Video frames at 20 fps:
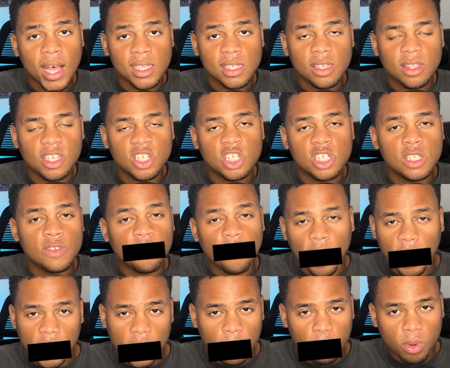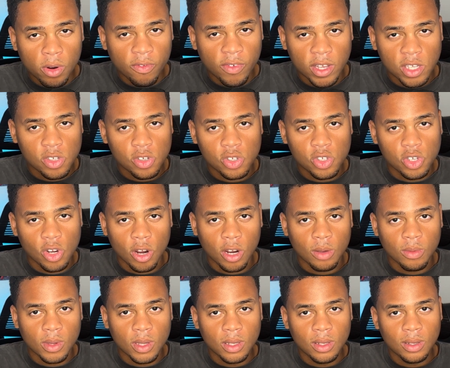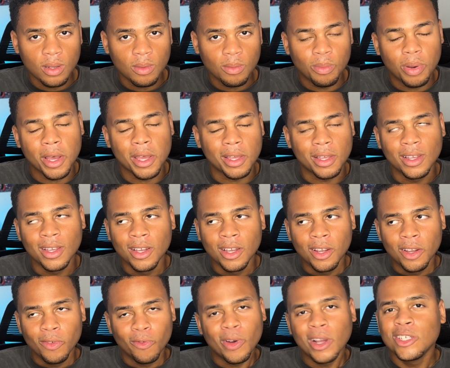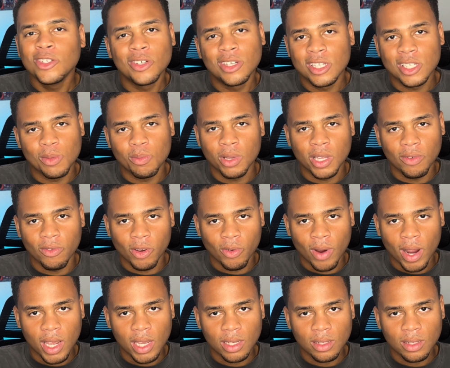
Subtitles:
it that she's Professor Starkman, but Rachel doesn't believe it, right?